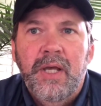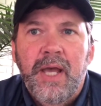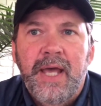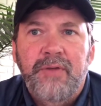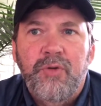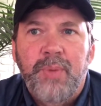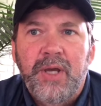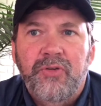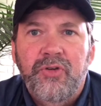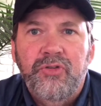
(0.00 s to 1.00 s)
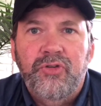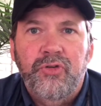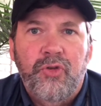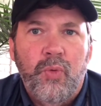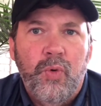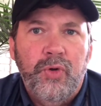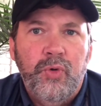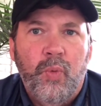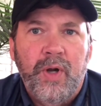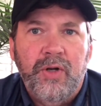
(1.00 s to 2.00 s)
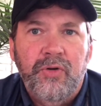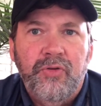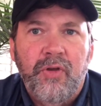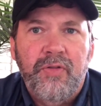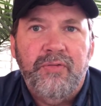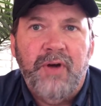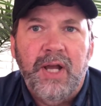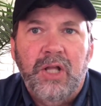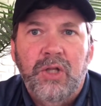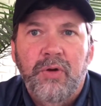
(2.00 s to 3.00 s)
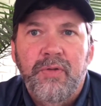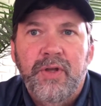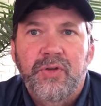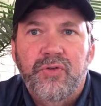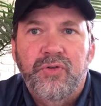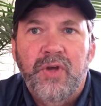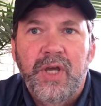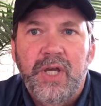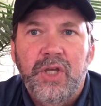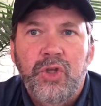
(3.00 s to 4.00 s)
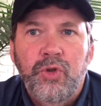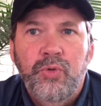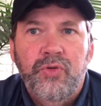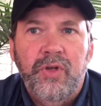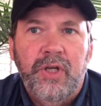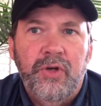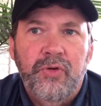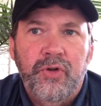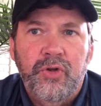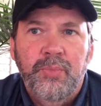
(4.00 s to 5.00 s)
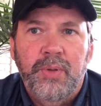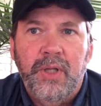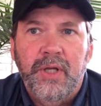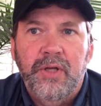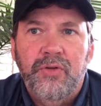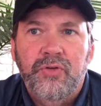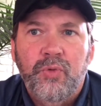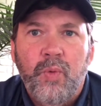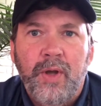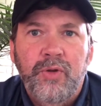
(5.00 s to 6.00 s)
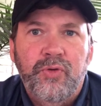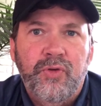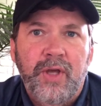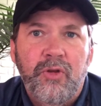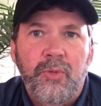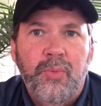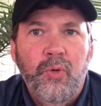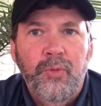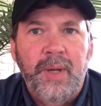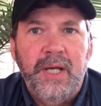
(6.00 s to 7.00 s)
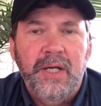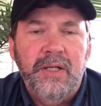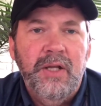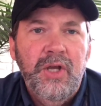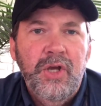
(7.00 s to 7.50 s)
and if you pay attention to the one who wears the fine clothing and say, 'You sit here in a good place,' while you say to the poor man,